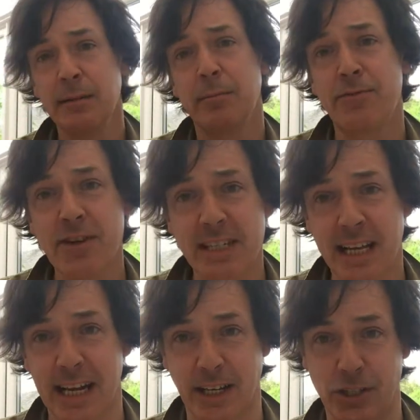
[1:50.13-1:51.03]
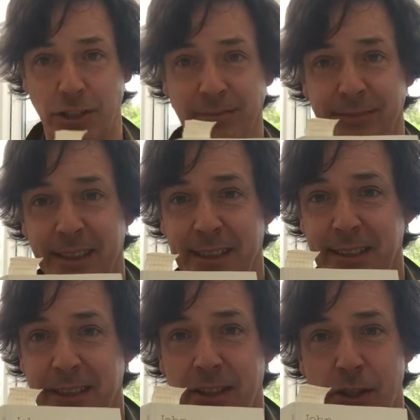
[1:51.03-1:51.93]
my first collection,
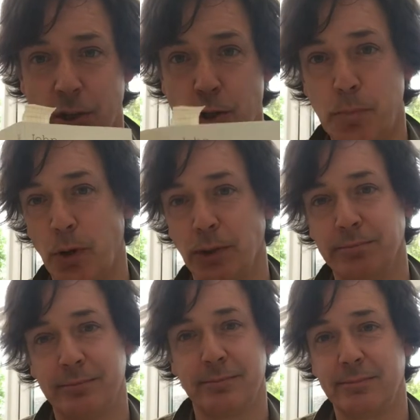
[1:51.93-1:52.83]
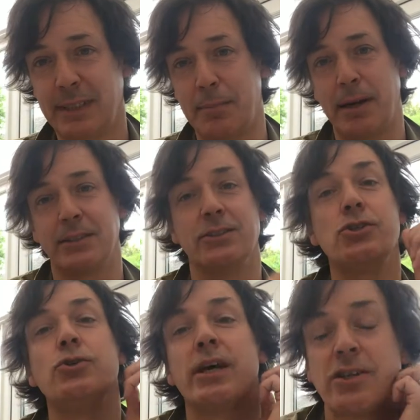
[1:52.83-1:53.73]
Ghost Pot, came out in
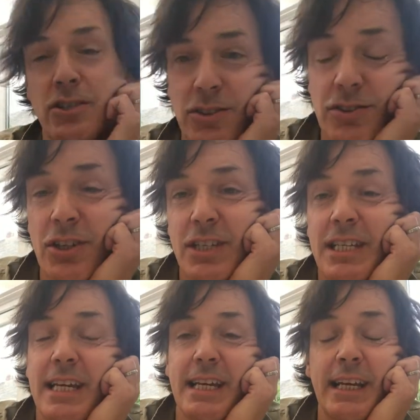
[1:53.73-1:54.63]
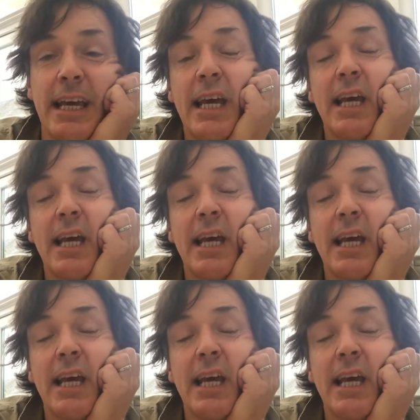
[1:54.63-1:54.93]
2013,